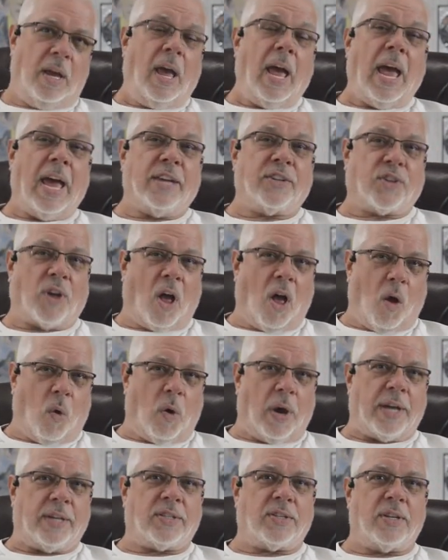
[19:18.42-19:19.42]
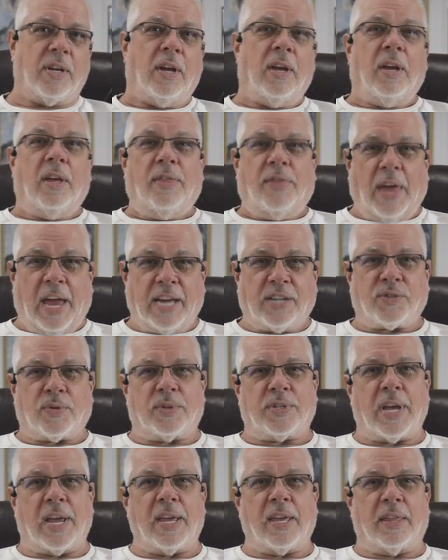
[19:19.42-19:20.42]
As always, thanks for
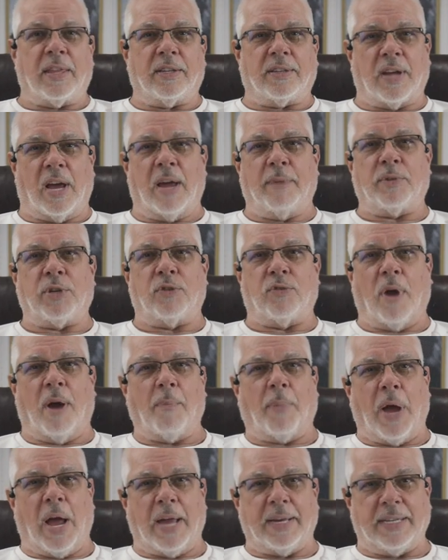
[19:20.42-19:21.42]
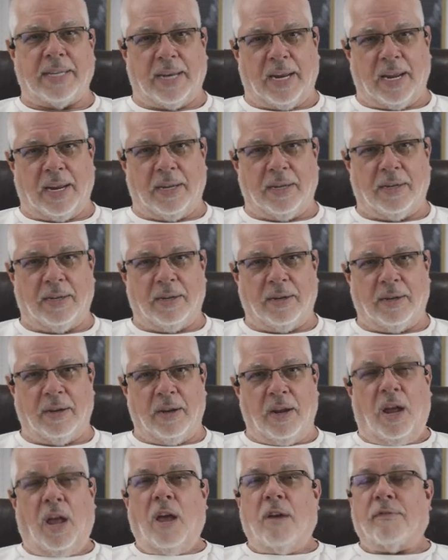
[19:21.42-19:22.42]
taking the time to drop by today.
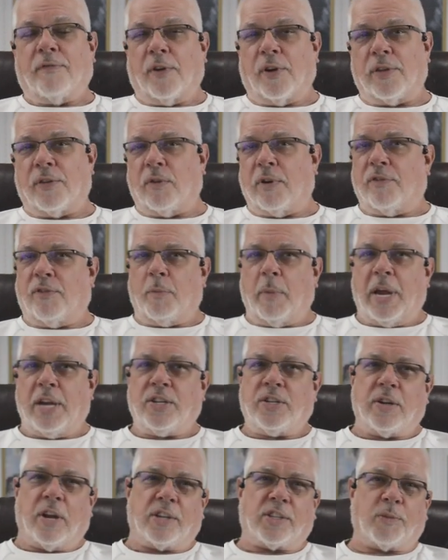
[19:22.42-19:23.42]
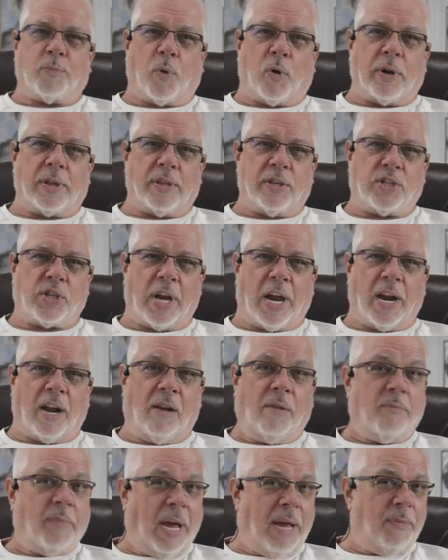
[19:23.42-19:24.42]
Further information on supporting the channel
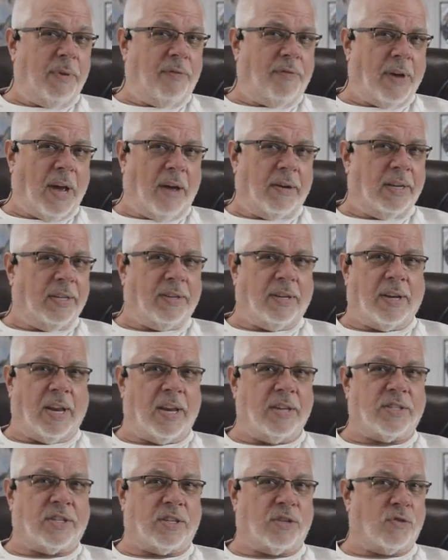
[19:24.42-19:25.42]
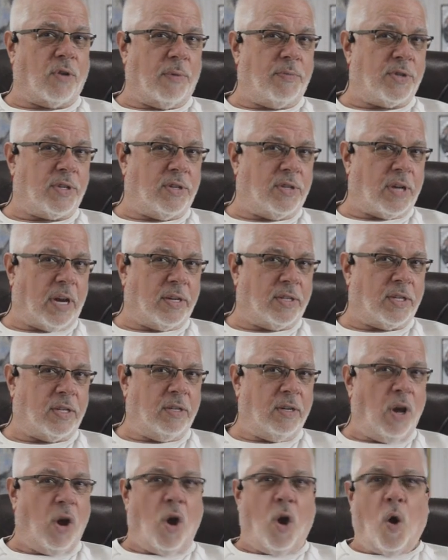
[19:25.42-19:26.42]
may be found in today's description
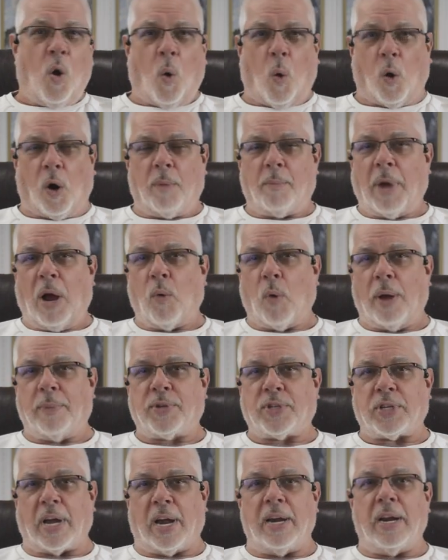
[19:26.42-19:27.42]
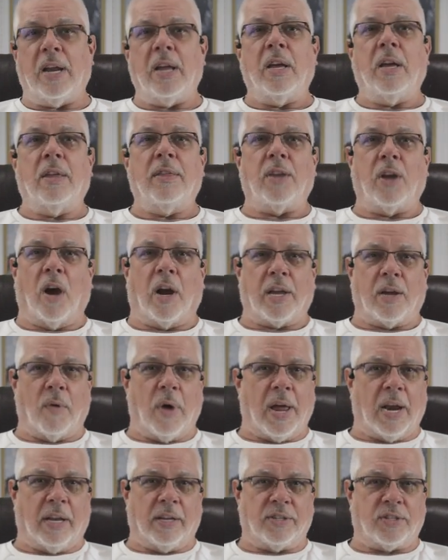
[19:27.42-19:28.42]
section or at my website,
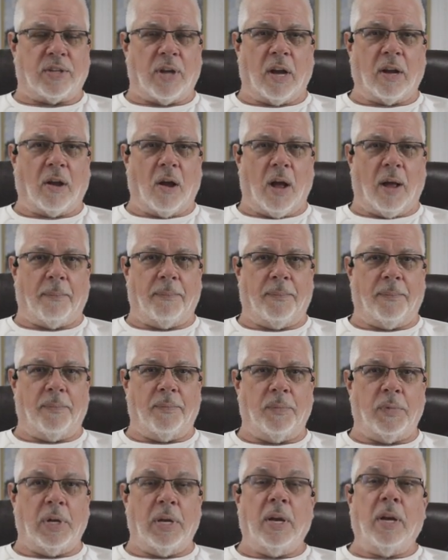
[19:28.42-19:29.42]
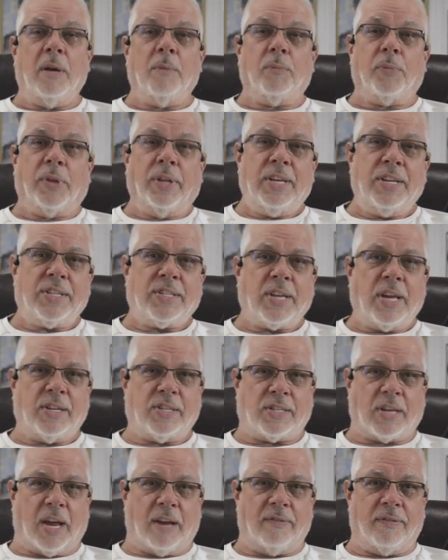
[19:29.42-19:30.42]
theaudioanalyst.com. Please stay
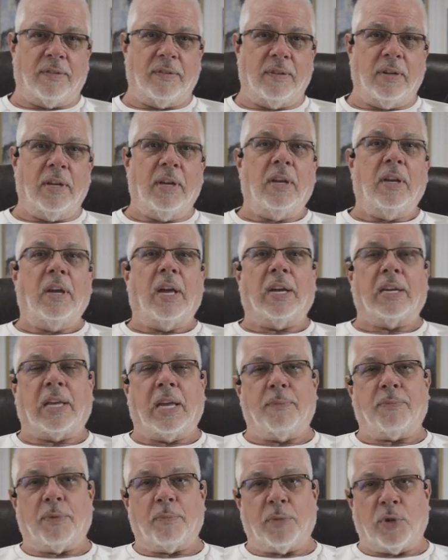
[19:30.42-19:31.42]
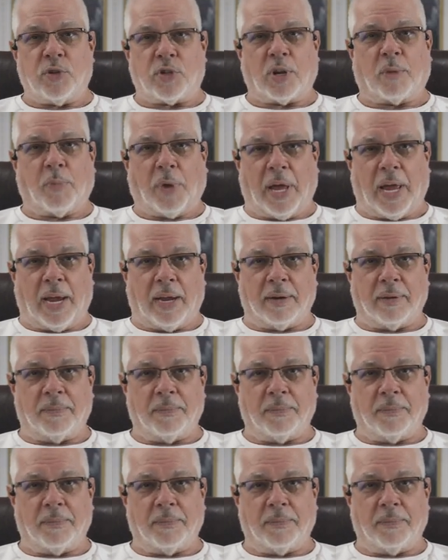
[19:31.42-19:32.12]
safe and keep the music playing.